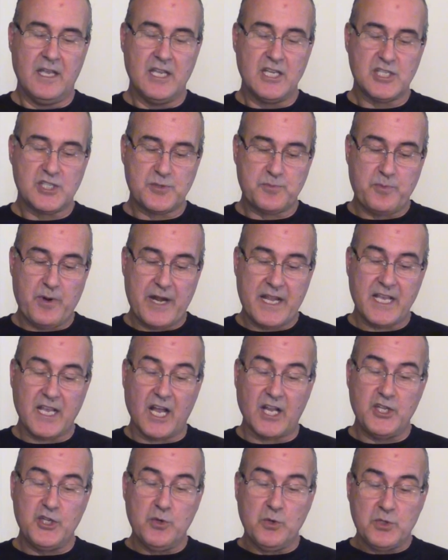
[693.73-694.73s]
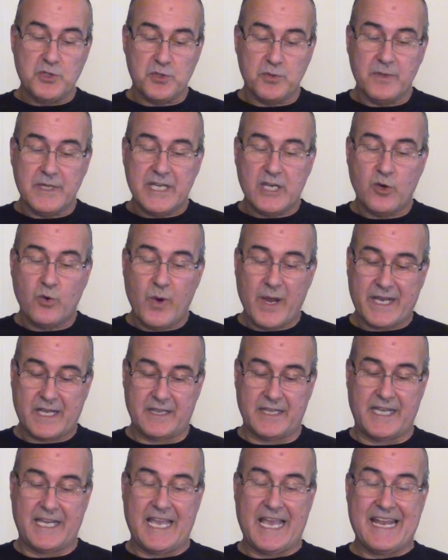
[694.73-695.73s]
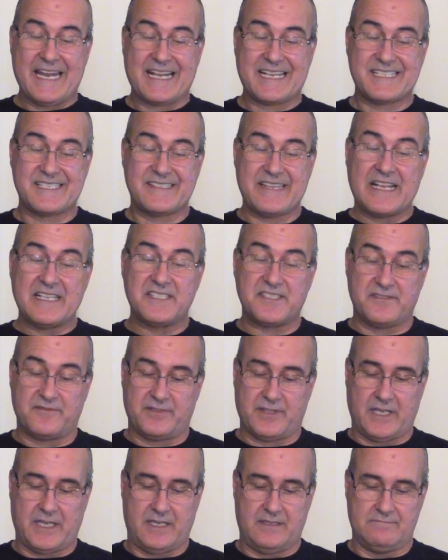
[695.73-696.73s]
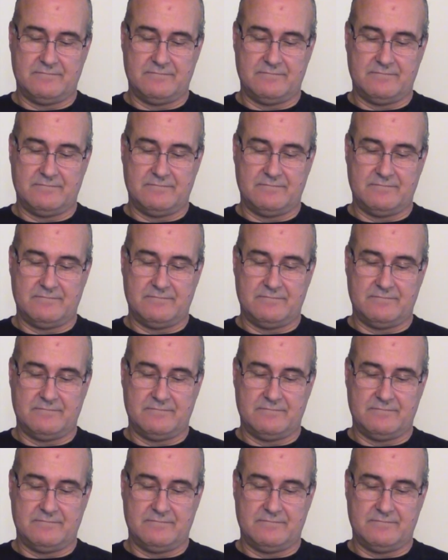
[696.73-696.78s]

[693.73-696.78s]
Spreading unusually quickly and extensively.